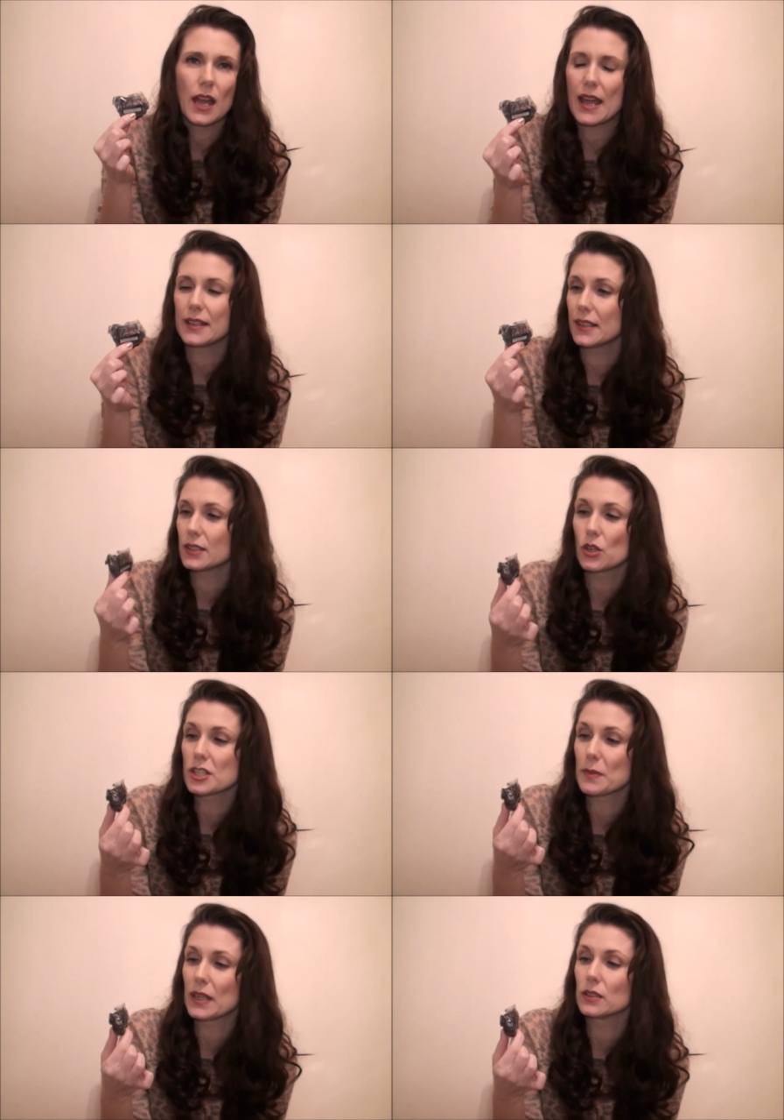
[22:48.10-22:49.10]
It did not
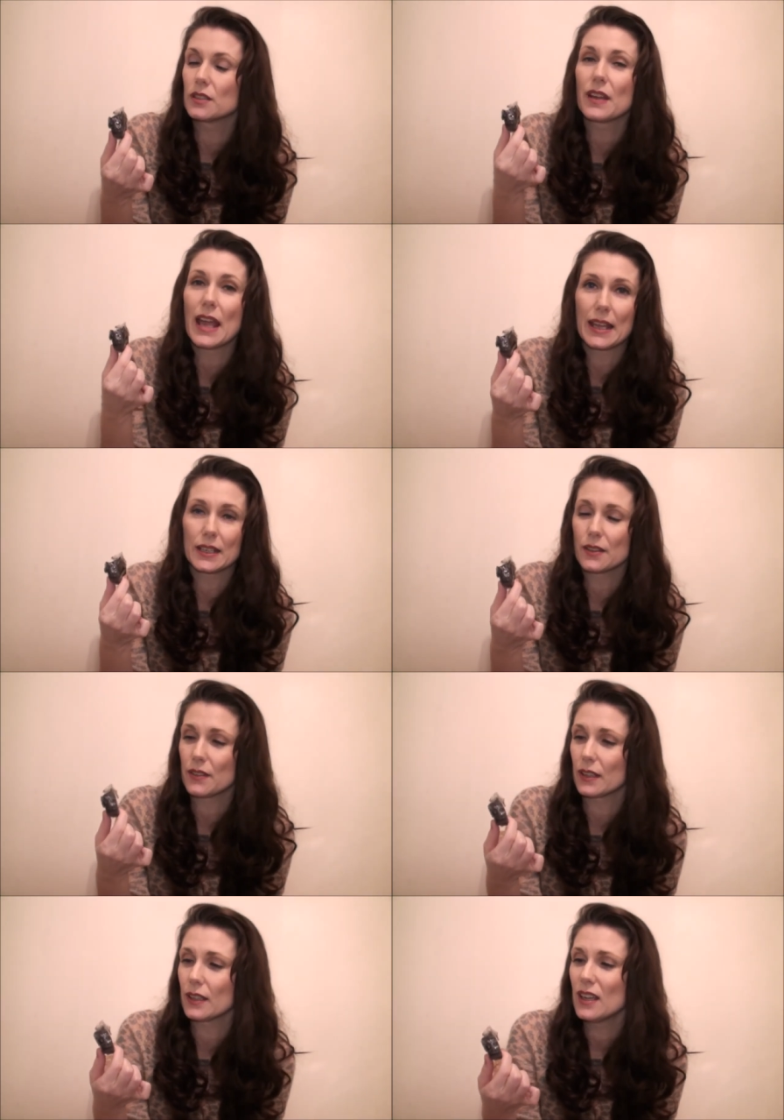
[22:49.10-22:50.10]
smell of
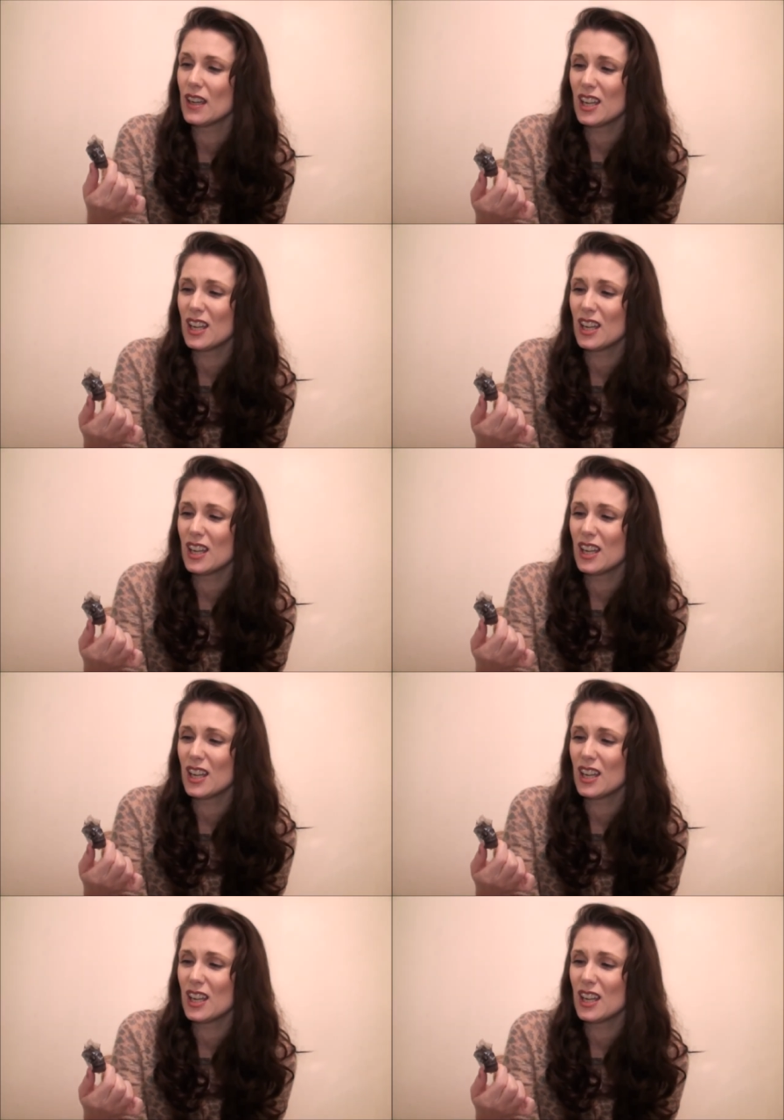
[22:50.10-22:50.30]
anything.